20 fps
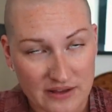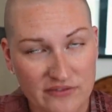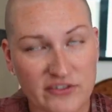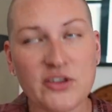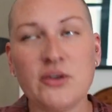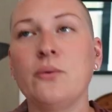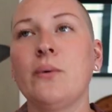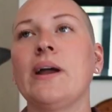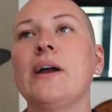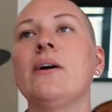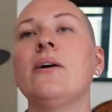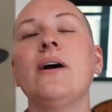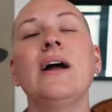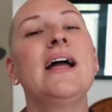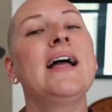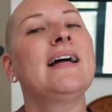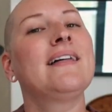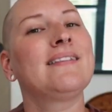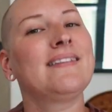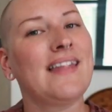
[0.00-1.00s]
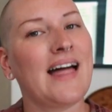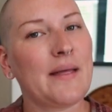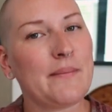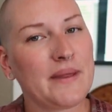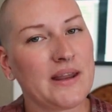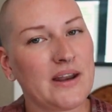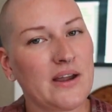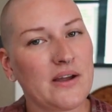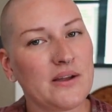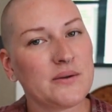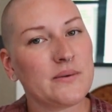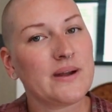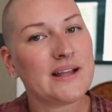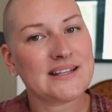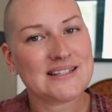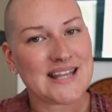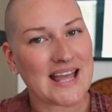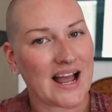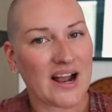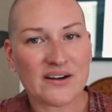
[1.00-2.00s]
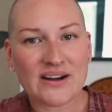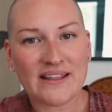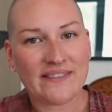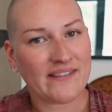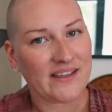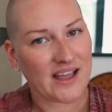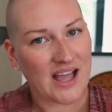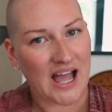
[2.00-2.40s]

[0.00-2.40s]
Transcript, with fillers: if you will, let me know down in the